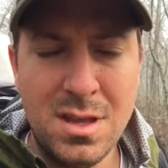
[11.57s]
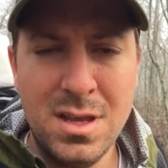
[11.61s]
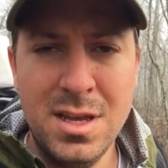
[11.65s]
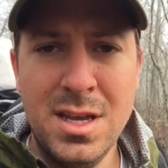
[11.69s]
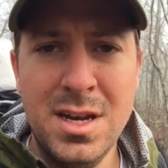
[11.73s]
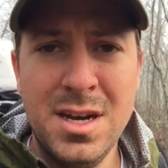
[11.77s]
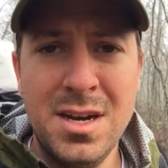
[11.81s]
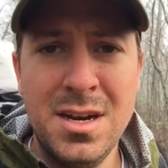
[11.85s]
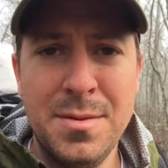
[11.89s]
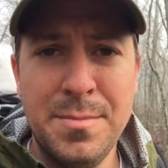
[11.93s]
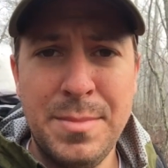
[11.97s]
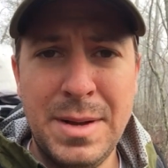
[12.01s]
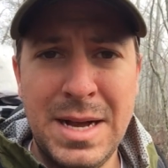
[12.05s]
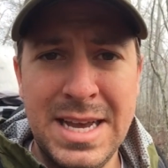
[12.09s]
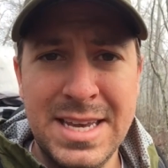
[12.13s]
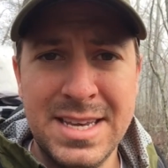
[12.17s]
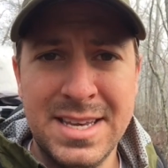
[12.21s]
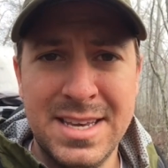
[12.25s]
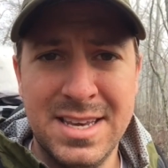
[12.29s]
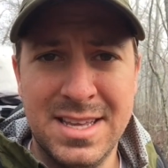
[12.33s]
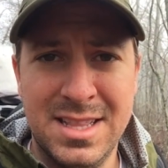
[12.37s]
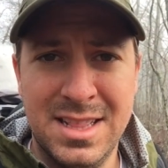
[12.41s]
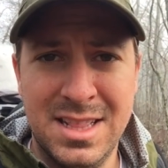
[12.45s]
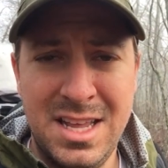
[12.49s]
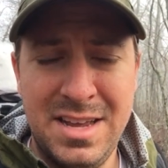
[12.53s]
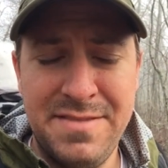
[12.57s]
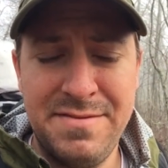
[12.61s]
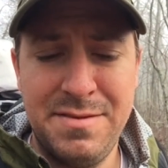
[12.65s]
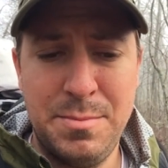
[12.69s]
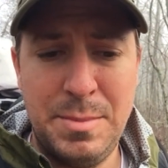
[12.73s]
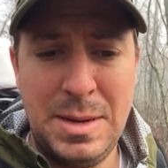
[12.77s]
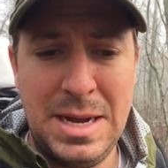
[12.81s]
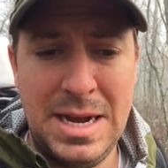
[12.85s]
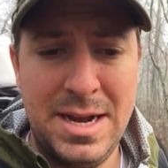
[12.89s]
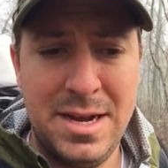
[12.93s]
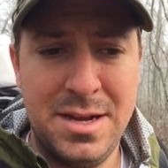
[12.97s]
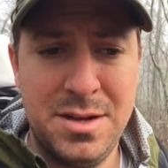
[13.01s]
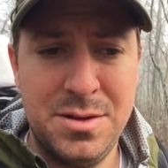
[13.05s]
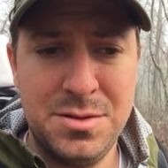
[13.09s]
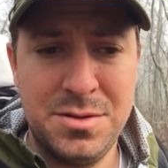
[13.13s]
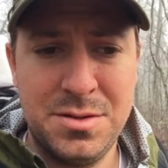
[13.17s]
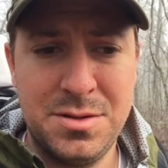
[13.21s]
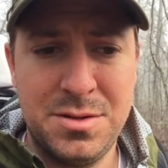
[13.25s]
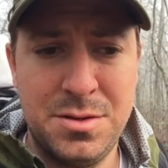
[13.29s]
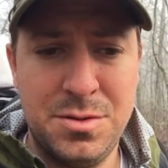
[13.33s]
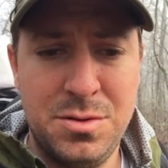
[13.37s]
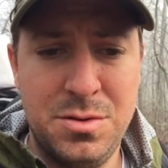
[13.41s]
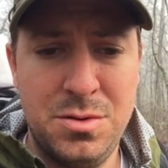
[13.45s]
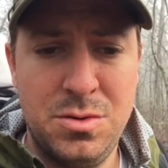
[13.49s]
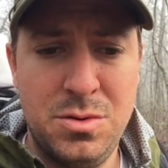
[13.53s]
ended up hiking 11 miles
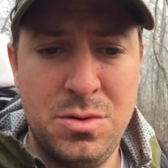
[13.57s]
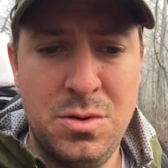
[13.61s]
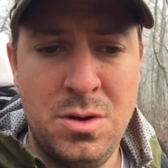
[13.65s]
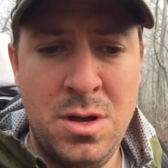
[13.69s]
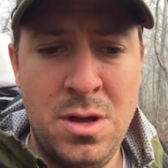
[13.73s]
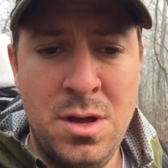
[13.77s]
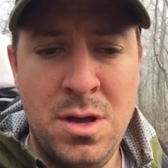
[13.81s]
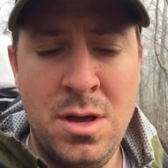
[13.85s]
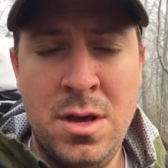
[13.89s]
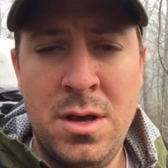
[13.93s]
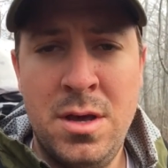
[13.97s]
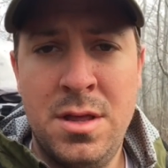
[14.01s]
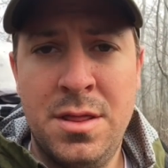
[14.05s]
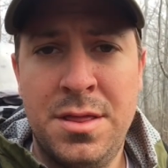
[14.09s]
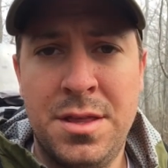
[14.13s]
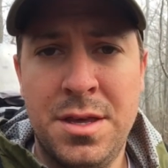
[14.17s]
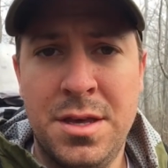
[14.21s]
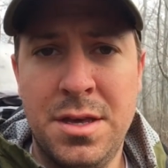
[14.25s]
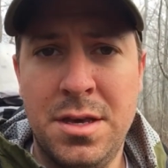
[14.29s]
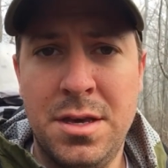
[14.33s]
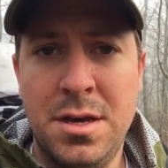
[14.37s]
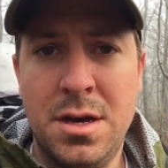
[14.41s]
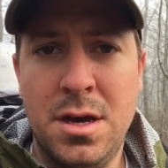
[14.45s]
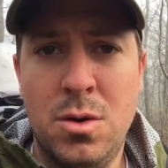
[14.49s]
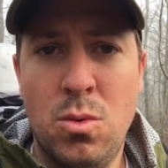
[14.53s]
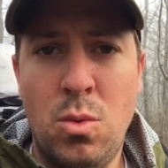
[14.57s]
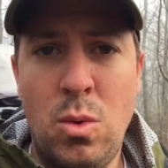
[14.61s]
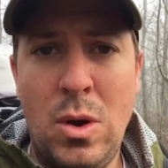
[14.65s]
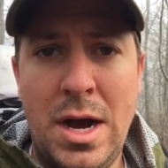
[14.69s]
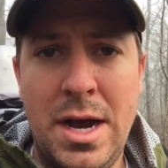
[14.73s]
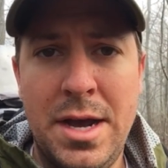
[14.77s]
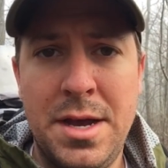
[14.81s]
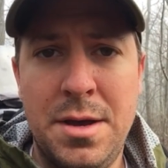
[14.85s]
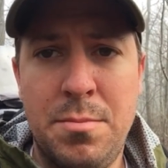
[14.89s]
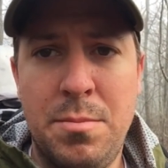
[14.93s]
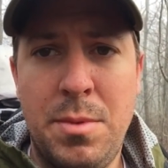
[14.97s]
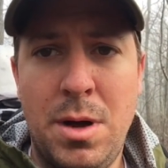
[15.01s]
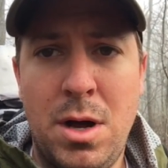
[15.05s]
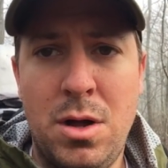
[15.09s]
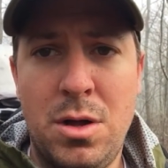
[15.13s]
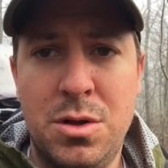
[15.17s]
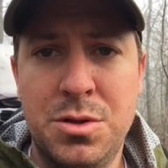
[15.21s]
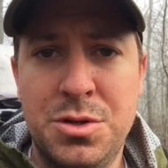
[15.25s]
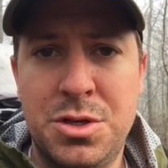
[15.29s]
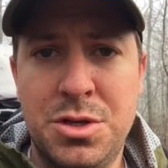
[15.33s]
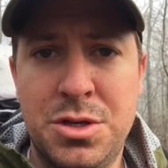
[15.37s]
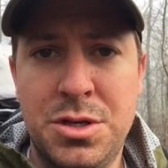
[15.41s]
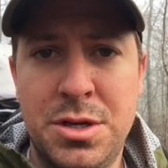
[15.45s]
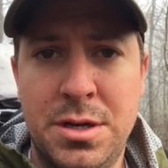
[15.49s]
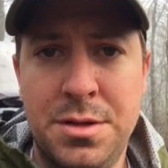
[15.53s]
to the Wayah
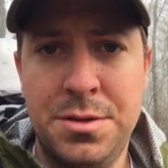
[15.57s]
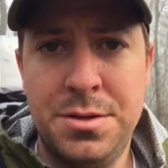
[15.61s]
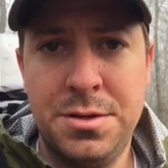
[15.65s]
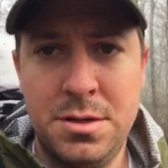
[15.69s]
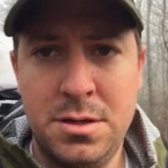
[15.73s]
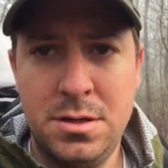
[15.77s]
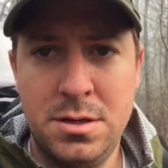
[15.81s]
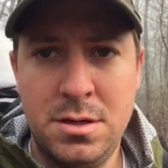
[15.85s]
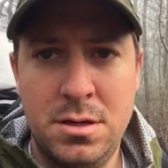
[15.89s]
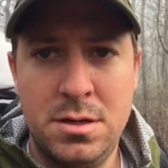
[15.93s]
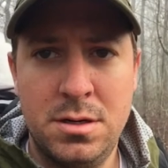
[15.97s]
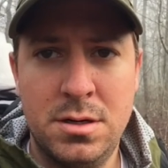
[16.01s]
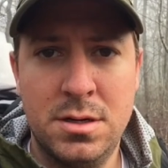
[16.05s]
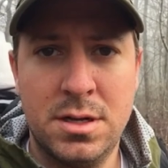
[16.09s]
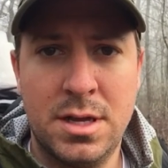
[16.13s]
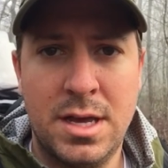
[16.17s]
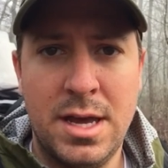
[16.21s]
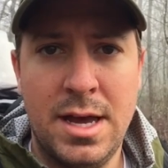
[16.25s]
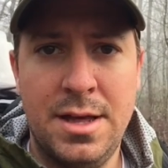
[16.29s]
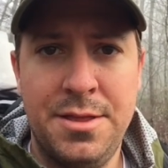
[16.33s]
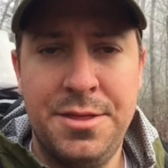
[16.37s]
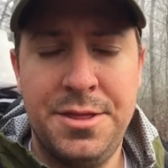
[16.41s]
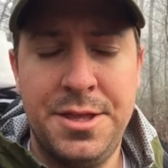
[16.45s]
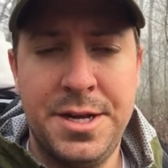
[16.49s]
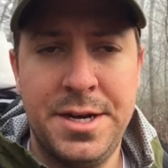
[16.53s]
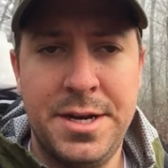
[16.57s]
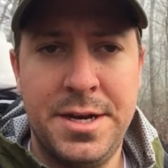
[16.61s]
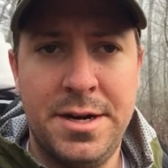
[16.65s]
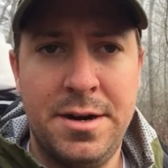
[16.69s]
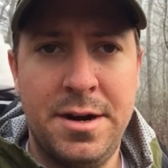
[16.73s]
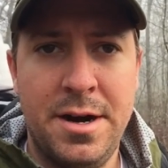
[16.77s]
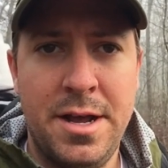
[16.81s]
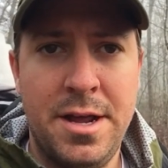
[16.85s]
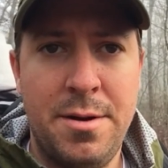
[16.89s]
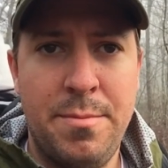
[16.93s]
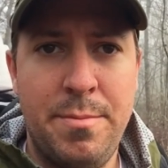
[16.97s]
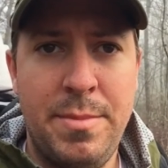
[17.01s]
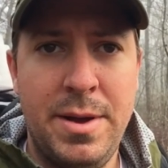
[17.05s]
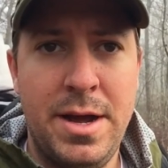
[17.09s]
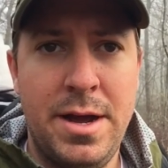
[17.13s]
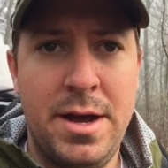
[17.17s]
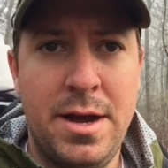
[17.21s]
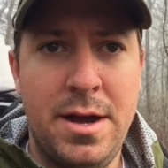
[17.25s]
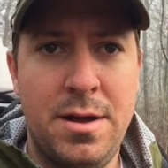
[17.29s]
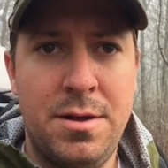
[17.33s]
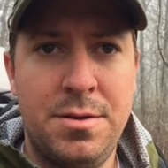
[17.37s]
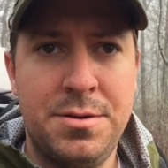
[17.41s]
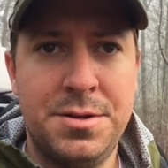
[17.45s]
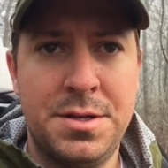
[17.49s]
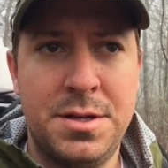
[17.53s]
Bald Shelter and got there at
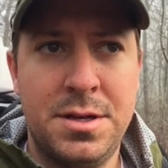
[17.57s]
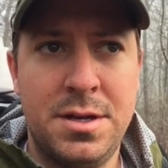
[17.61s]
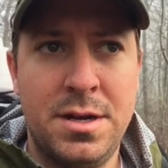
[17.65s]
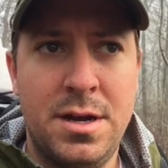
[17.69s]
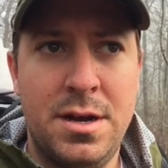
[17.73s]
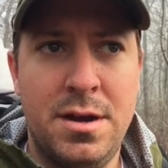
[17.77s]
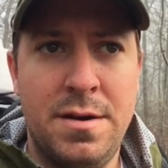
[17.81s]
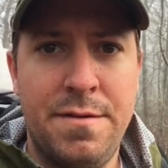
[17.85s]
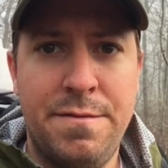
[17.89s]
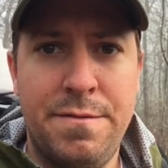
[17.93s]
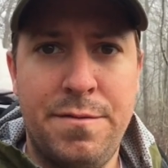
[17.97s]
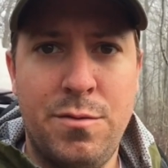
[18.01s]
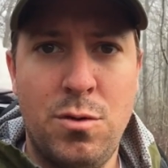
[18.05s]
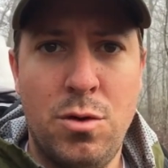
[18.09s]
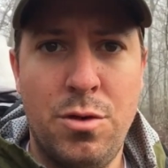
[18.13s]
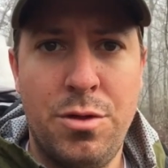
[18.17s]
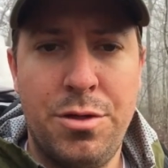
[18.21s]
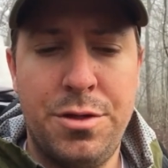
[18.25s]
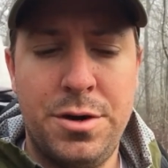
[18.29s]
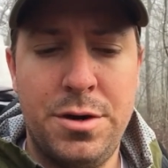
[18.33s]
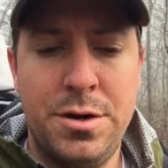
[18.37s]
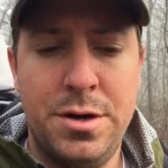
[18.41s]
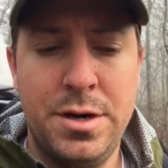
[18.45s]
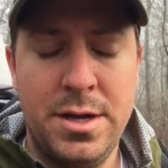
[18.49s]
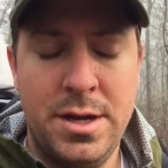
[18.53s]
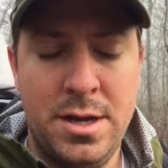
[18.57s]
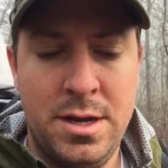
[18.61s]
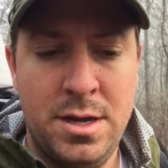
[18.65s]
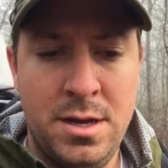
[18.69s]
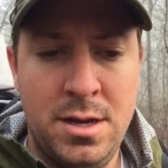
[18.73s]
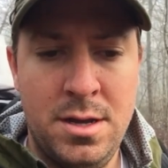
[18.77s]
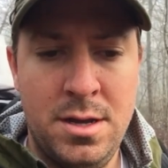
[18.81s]
about 4:30,